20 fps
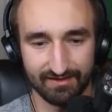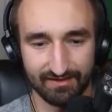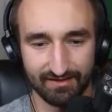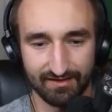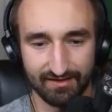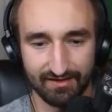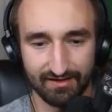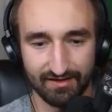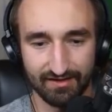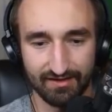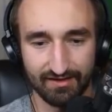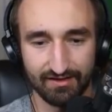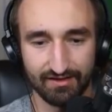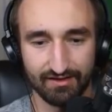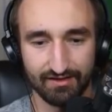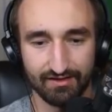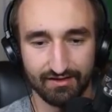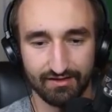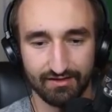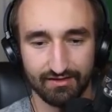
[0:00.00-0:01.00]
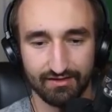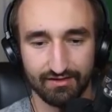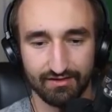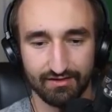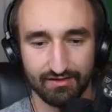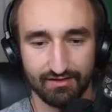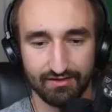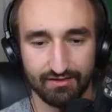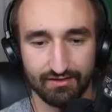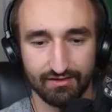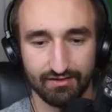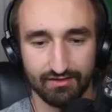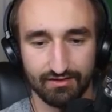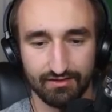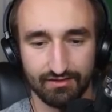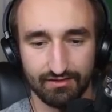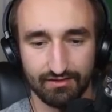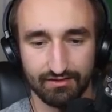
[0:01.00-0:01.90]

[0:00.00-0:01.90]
(no one is talking)